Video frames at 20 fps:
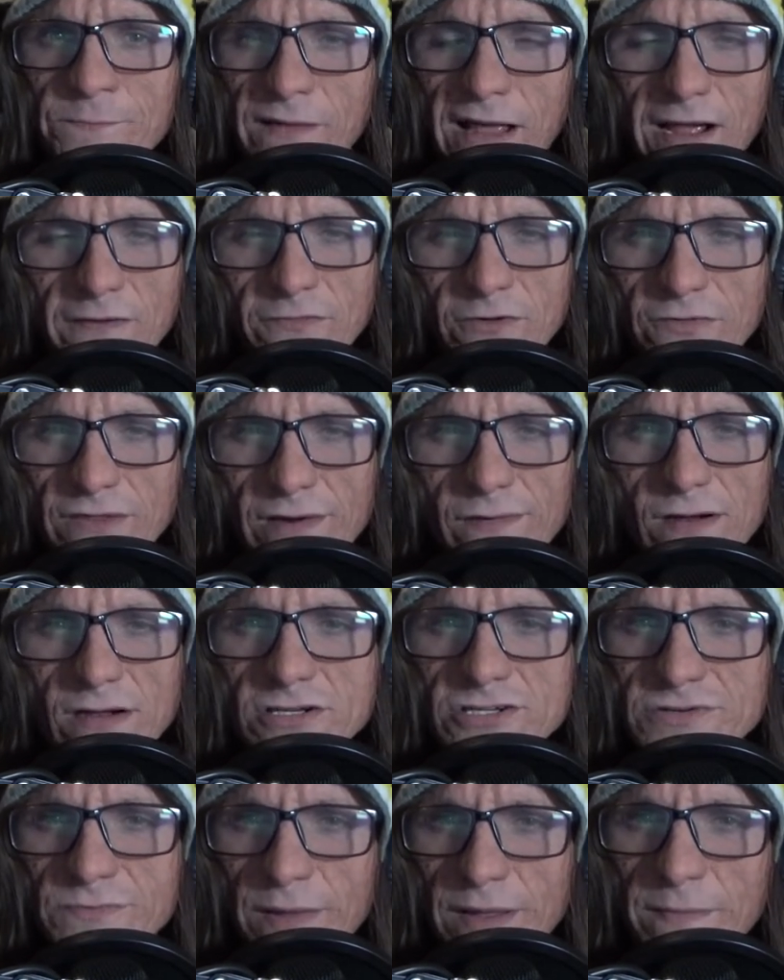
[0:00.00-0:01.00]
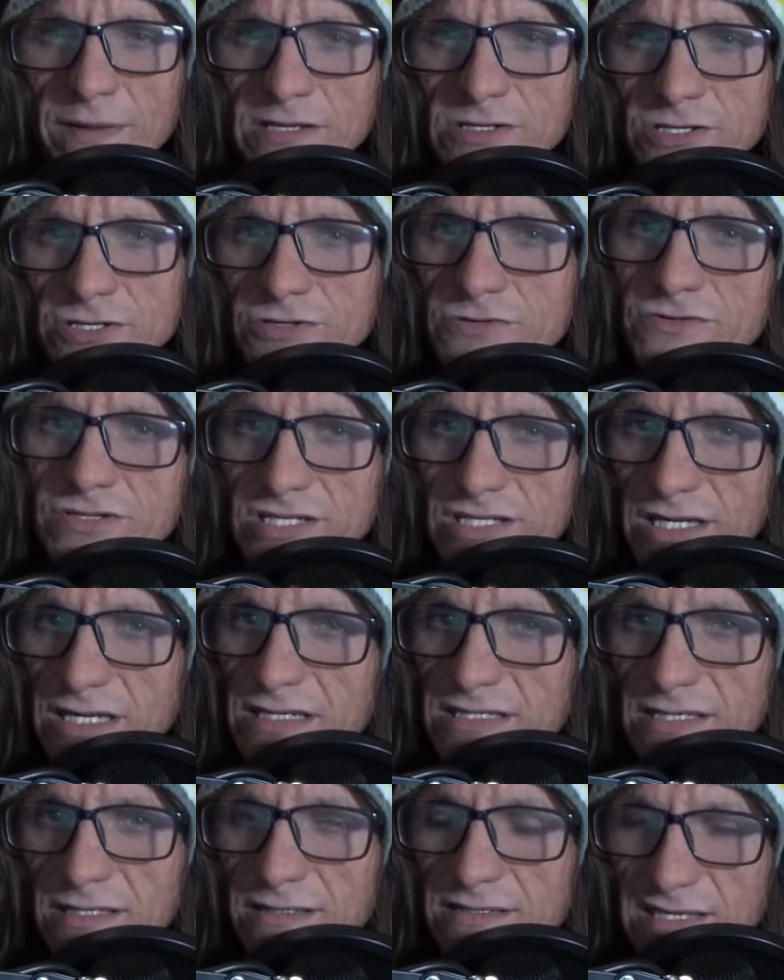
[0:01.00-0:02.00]
I've only watched maybe two
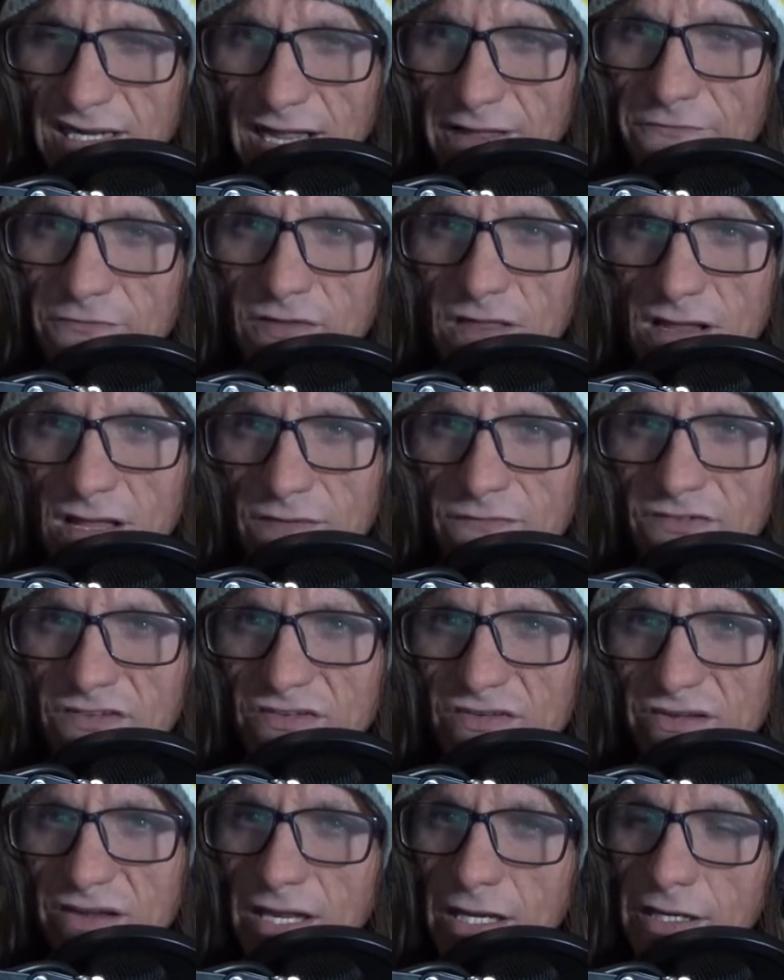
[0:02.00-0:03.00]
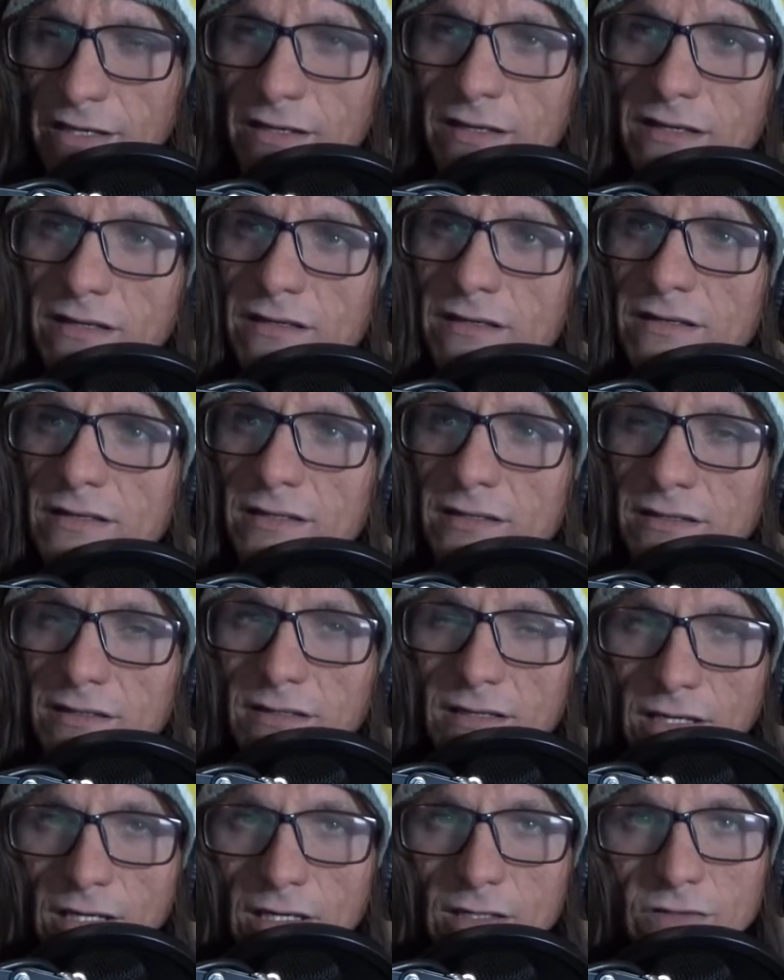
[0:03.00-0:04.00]
seasons. Like I feel like I've seen
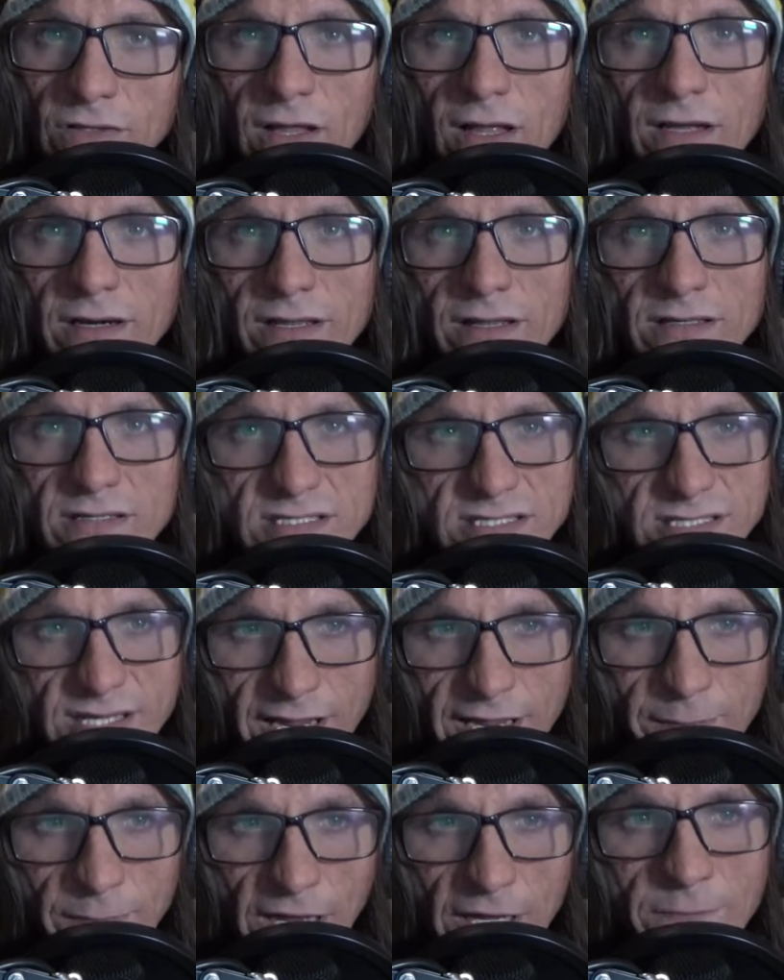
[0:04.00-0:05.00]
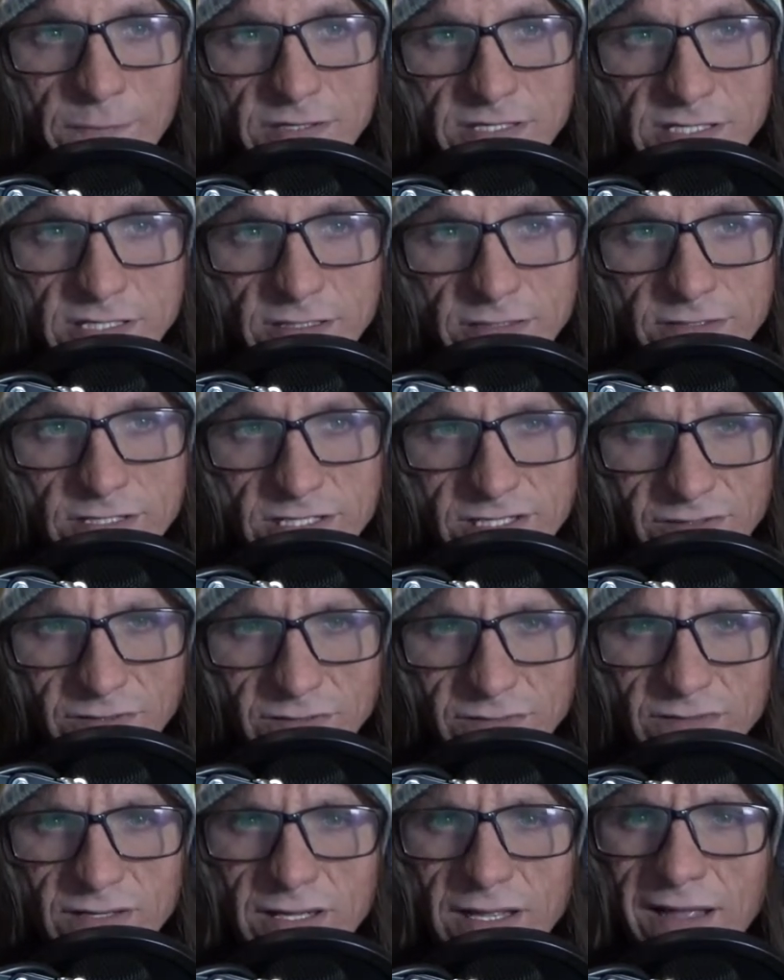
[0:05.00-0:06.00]
a lot of the same episodes.
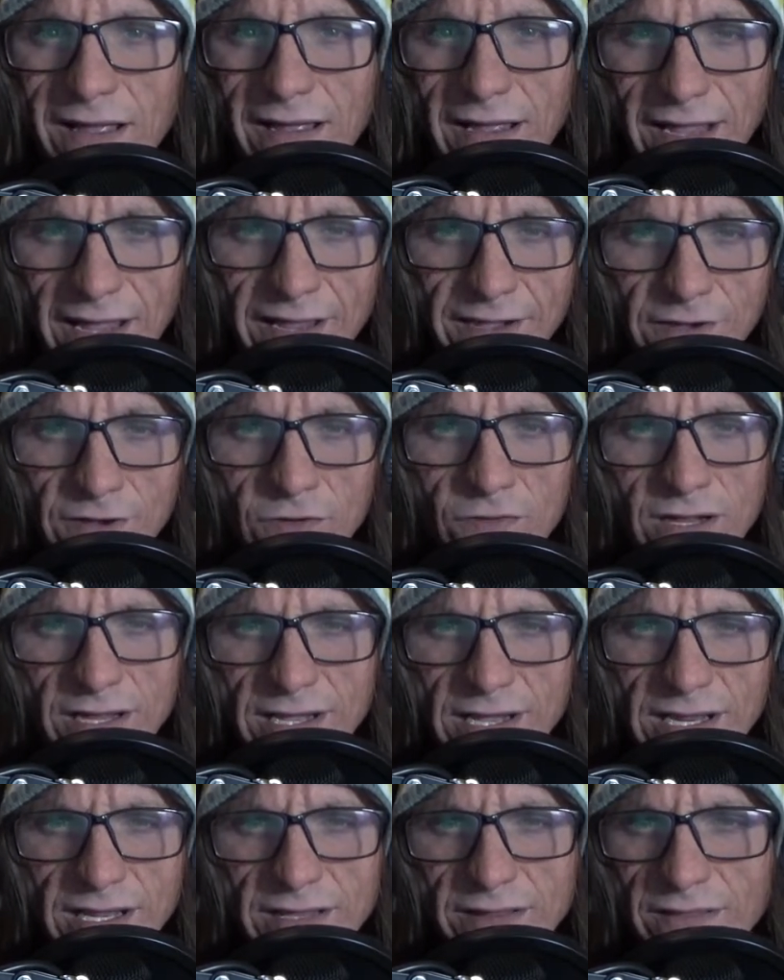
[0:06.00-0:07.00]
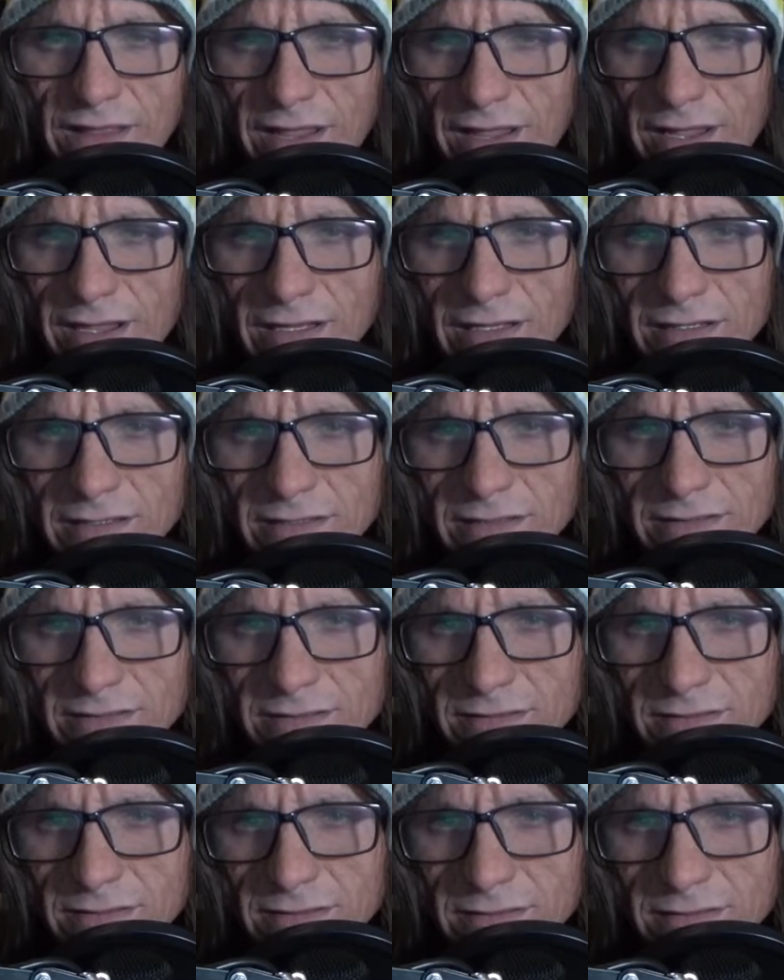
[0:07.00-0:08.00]
So I had no idea they uh,
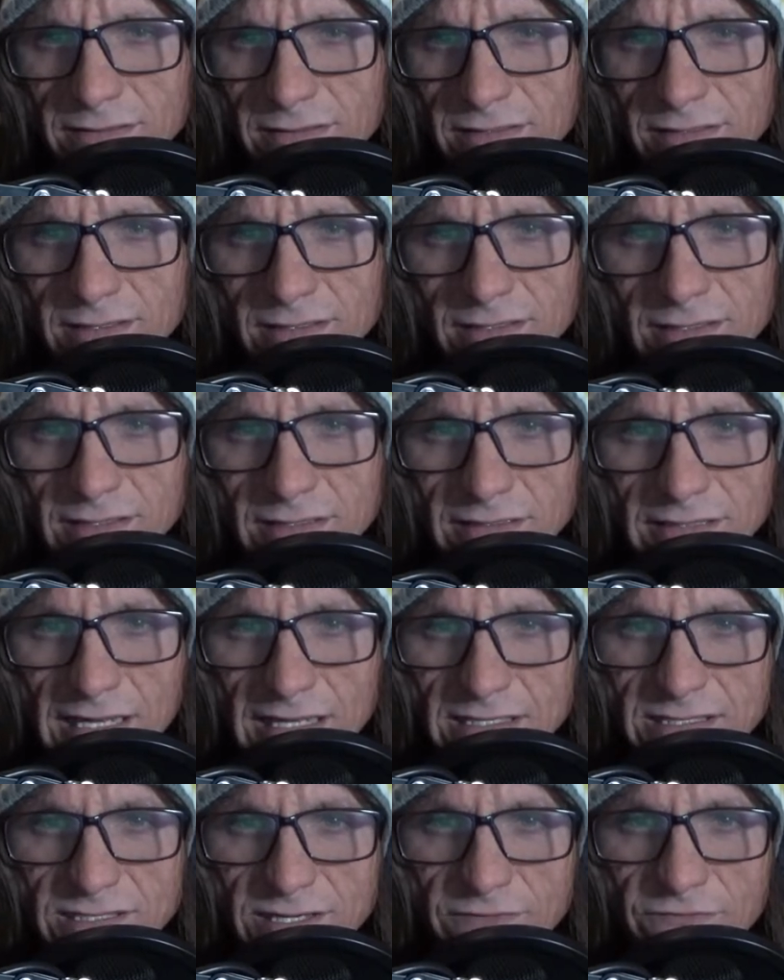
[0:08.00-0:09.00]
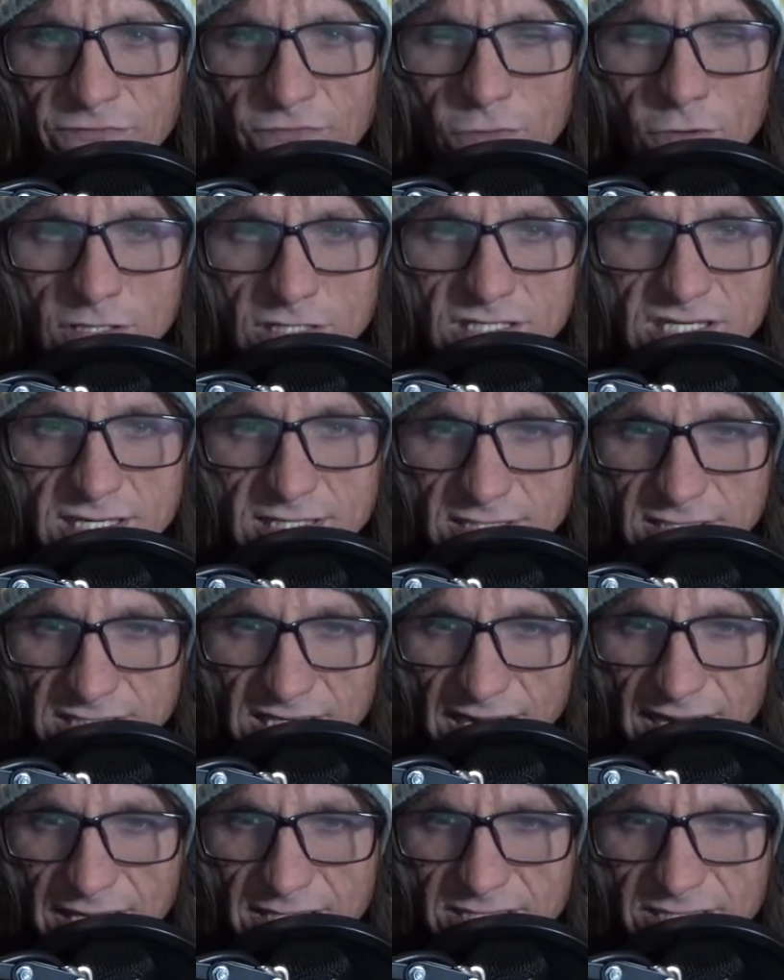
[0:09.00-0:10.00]
lasted four seasons.
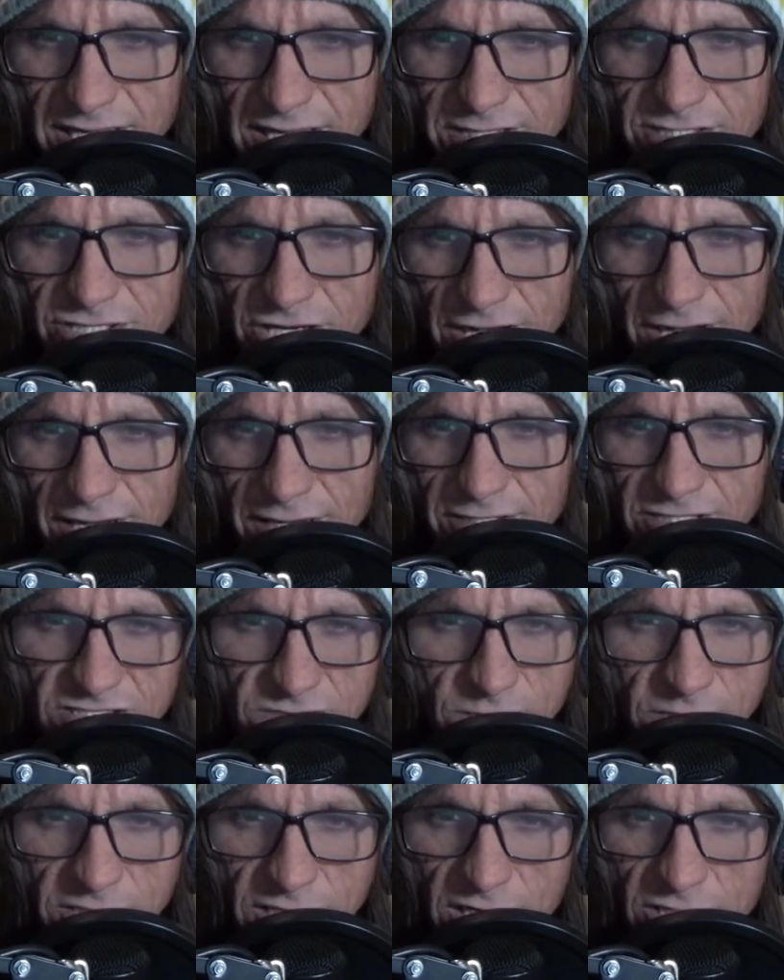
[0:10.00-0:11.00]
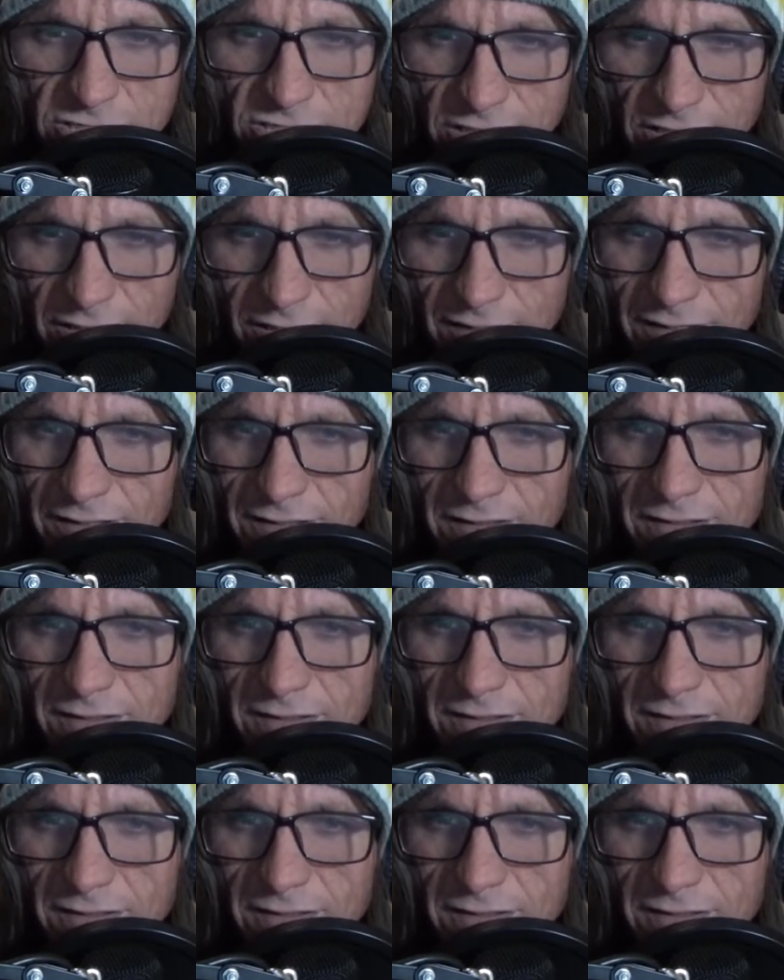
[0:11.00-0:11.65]
I guess they changed production